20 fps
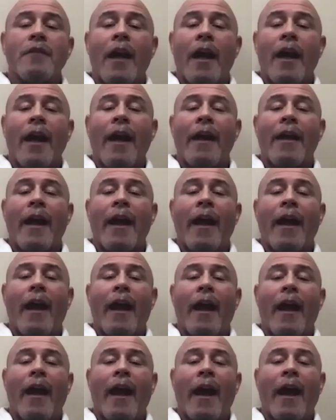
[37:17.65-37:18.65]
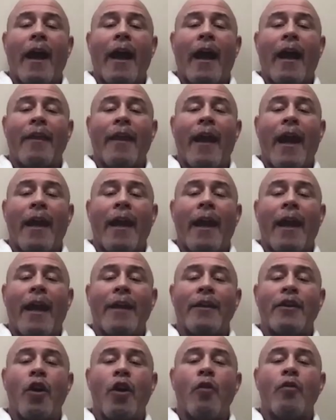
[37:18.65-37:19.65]
I
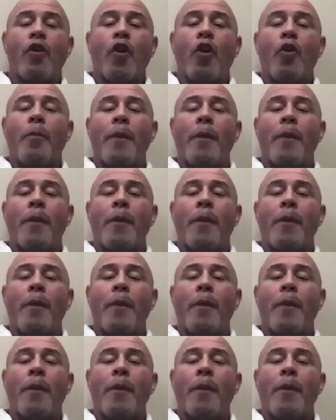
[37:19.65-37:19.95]
don't know,